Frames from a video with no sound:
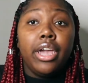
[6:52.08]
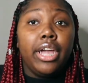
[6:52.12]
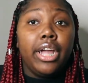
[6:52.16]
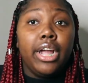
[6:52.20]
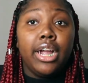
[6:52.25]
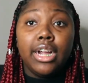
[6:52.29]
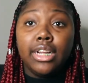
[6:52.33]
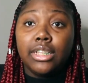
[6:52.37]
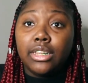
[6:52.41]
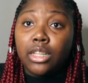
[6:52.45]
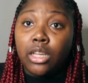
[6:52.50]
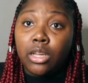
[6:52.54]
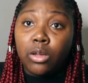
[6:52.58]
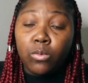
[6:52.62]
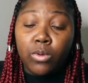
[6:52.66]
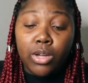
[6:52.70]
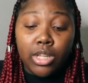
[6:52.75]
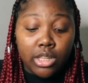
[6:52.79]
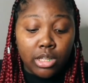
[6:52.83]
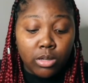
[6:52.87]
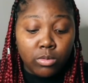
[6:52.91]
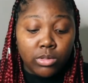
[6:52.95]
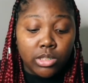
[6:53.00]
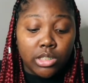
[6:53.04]
everything,
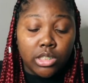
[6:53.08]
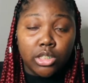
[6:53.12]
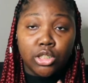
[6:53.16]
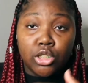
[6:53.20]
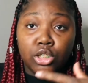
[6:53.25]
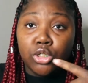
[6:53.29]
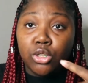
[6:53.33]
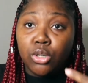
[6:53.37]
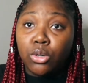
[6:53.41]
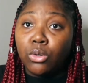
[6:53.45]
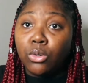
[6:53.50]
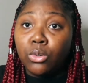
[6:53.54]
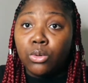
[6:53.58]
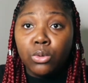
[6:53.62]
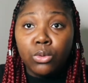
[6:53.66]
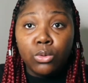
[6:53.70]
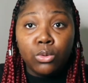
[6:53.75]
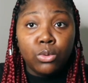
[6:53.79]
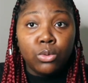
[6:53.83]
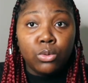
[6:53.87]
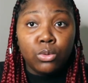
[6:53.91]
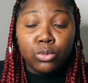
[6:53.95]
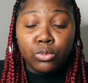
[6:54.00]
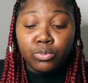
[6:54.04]
whether it was in school,
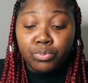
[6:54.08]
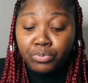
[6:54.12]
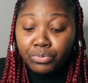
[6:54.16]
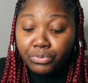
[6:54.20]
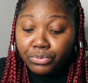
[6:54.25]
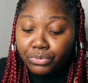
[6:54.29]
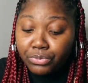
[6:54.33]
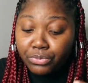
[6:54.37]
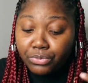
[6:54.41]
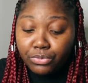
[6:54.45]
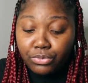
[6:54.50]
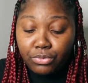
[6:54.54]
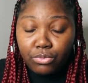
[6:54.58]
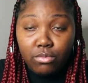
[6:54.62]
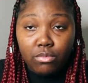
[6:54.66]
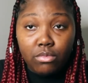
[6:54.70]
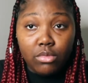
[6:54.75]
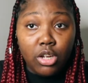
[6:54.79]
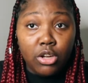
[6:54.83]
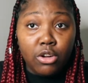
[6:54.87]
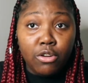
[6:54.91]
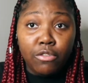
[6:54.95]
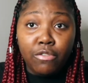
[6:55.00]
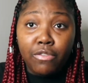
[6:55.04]

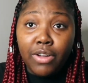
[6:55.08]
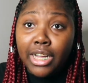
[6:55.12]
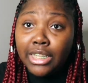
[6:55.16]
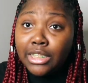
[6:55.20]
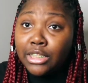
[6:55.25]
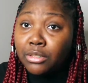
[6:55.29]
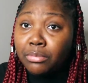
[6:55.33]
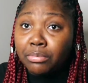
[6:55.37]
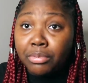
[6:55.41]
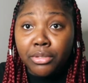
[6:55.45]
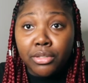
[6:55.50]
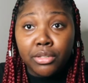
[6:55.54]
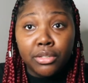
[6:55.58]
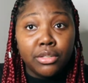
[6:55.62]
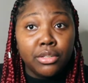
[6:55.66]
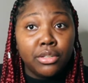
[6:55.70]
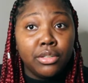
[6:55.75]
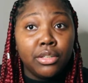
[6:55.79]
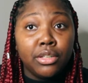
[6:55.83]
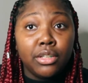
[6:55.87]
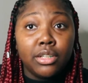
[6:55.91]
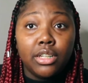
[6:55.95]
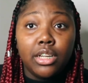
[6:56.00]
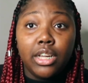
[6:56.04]
on
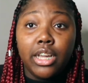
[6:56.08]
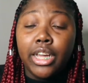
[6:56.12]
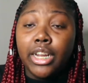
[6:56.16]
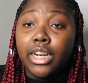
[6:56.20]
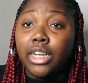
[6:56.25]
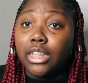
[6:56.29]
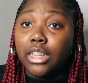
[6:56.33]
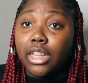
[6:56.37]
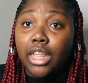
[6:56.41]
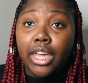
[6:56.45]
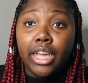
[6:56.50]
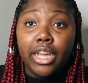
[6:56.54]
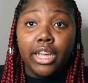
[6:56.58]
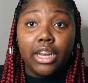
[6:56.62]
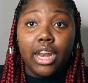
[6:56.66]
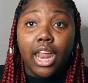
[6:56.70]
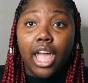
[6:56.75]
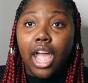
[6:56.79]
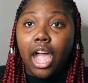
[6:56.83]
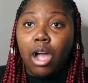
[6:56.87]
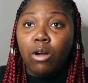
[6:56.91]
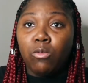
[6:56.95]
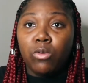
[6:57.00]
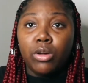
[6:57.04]
Facebook, anything.
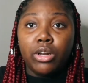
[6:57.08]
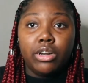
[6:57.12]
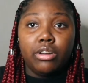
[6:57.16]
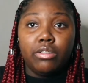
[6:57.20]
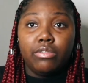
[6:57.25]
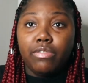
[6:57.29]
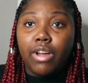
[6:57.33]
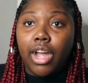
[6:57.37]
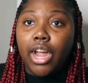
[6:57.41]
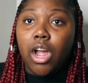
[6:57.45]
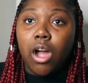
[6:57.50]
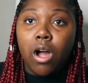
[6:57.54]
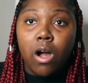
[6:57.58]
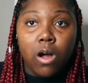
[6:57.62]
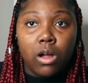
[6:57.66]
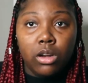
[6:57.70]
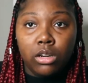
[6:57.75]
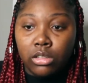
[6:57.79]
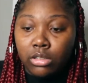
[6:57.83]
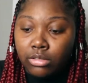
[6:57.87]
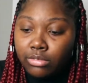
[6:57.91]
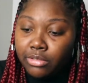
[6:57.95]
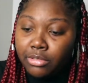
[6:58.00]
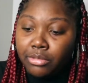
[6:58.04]
Like, I wanted to fight all
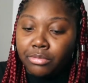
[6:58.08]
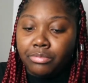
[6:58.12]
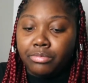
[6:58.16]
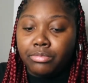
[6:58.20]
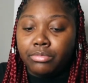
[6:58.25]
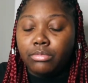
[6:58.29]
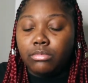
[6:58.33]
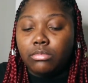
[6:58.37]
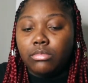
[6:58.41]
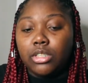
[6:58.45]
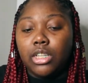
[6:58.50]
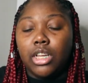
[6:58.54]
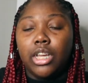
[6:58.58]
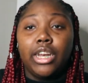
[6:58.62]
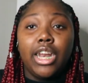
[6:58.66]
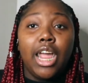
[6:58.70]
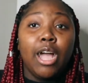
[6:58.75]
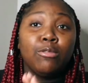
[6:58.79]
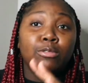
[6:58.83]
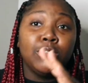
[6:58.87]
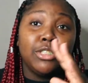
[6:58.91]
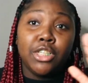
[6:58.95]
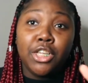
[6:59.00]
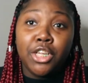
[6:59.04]
of them.
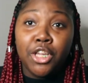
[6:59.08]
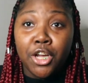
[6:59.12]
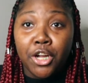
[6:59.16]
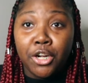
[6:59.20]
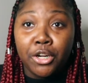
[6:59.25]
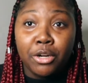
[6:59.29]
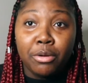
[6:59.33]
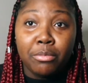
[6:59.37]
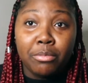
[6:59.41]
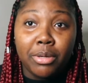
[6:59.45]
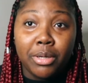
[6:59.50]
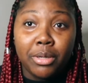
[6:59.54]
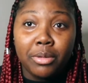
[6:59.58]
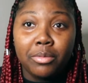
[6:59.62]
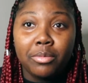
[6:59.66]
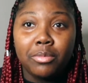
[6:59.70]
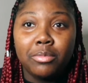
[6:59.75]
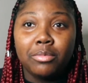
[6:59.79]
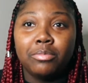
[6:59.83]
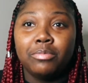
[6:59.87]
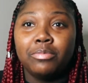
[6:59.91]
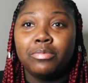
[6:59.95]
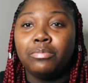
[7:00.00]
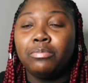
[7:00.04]
That was the younger me.
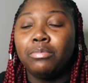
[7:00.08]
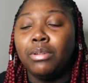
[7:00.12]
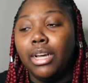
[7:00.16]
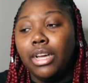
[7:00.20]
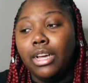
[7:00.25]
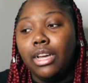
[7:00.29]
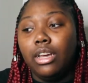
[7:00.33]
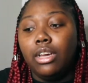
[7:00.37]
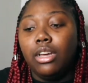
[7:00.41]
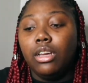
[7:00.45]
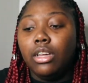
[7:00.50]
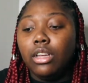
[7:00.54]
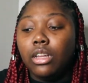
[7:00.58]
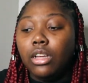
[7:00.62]
But,